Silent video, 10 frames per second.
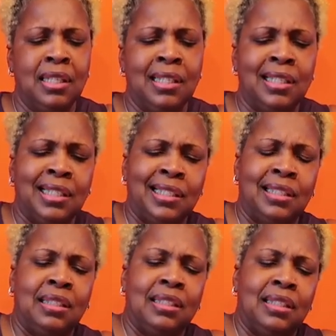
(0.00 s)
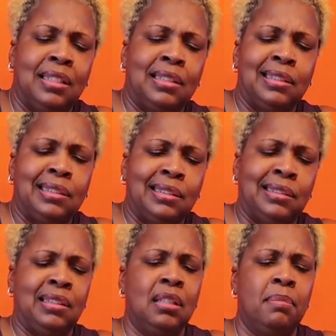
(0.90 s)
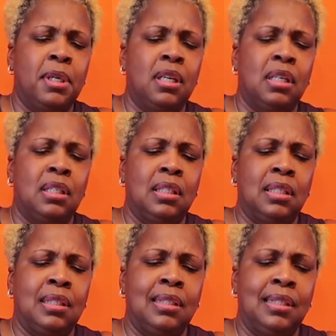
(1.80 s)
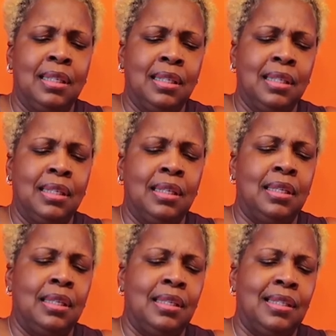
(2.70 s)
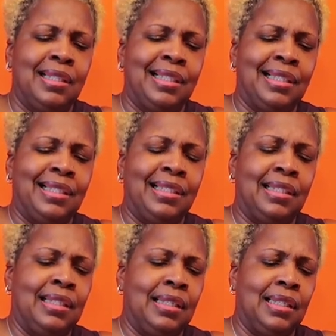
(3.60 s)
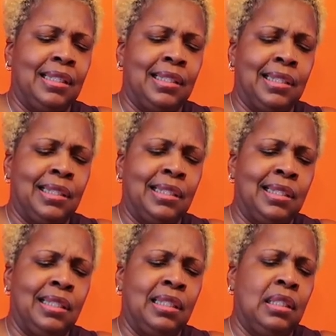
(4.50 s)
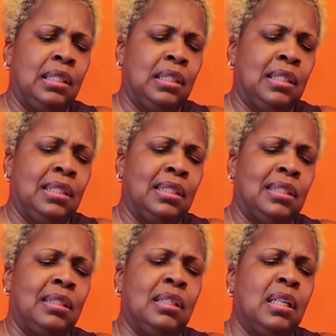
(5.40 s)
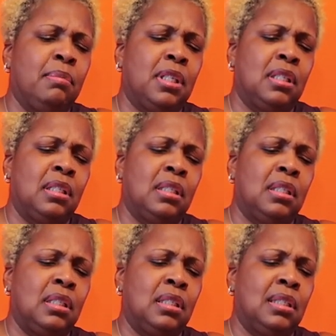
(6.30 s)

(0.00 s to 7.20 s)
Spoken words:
(no one is talking)